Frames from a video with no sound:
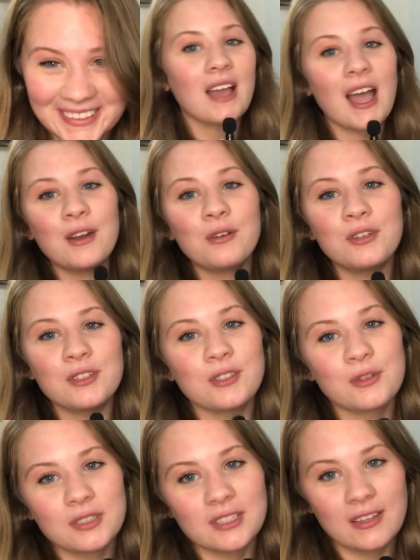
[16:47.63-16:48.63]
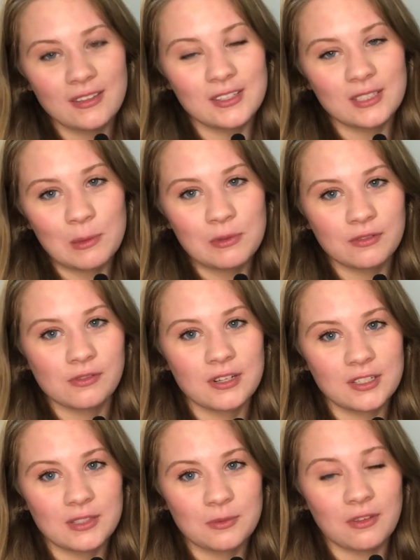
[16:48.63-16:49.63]
I don't associate these types of
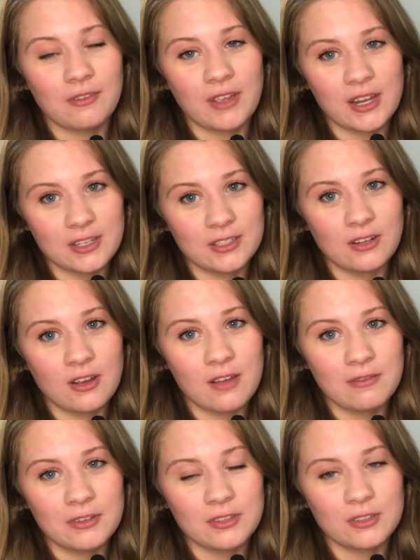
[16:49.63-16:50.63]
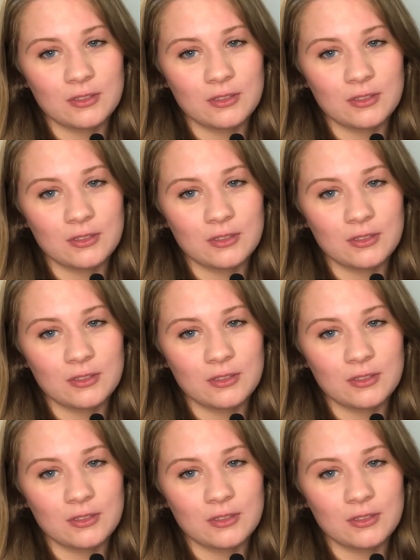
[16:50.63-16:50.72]
phrases with fantasy novels,